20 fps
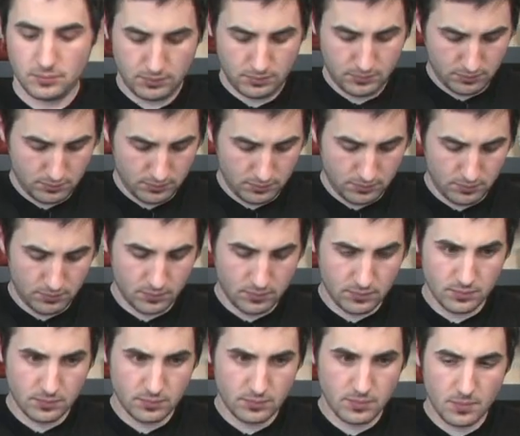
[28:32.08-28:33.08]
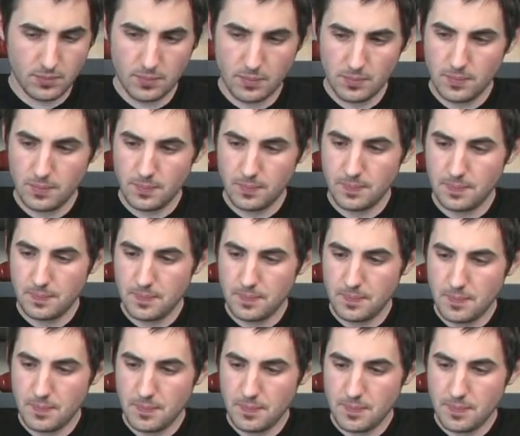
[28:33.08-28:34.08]

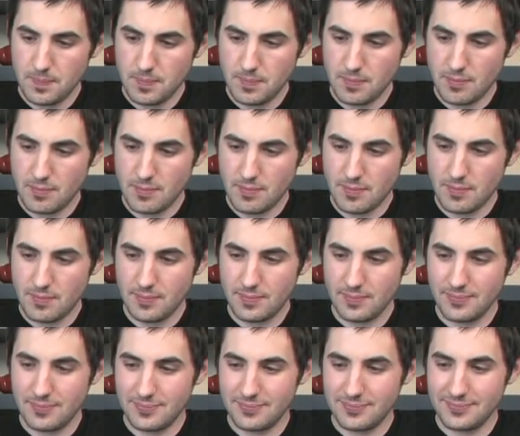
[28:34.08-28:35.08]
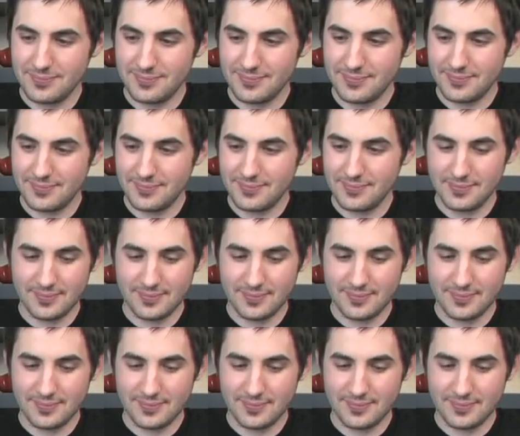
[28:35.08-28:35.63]
This person isn't speaking.